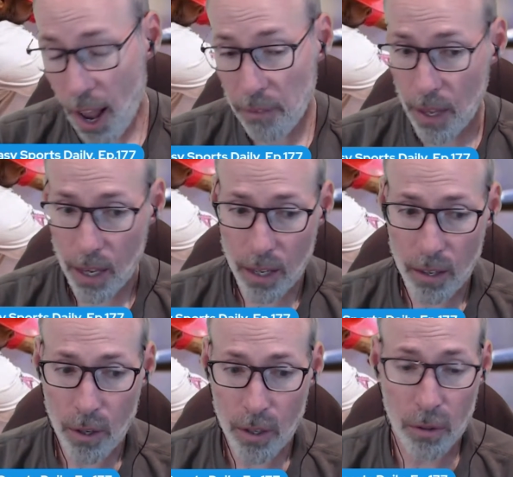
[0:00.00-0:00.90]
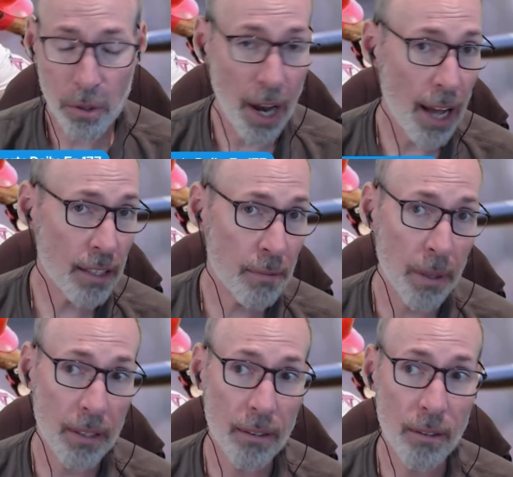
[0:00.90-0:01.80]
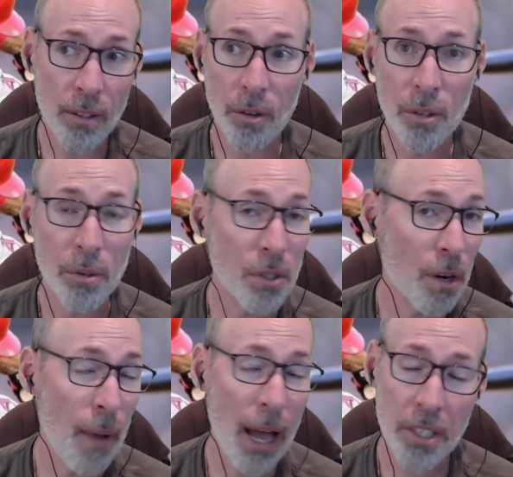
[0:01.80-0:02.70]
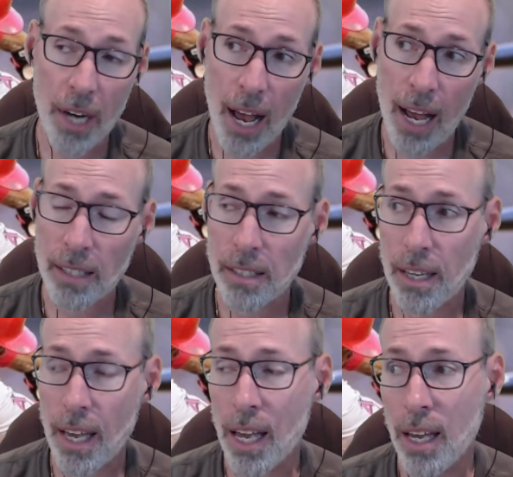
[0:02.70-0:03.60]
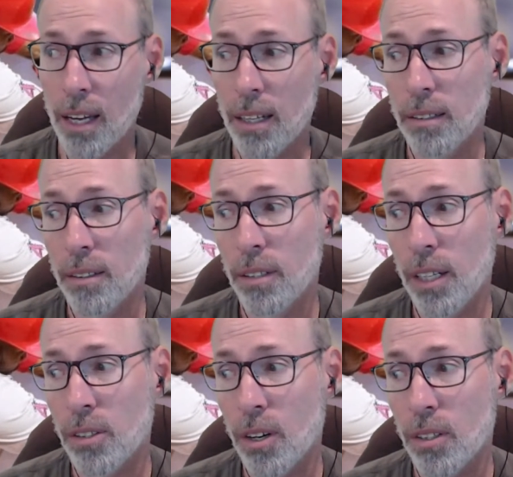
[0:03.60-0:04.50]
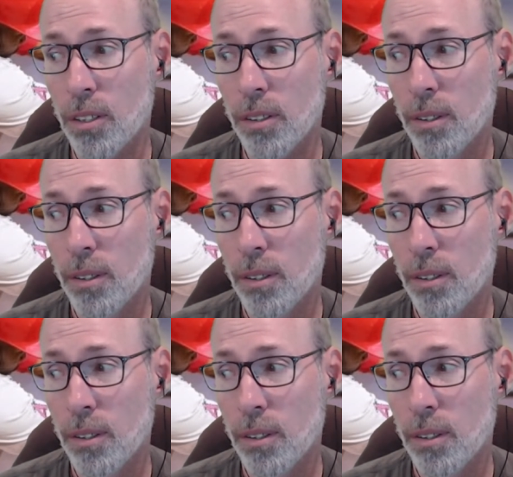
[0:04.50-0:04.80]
thing, you can do shots, but you can only do a certain amount of shots, and they start to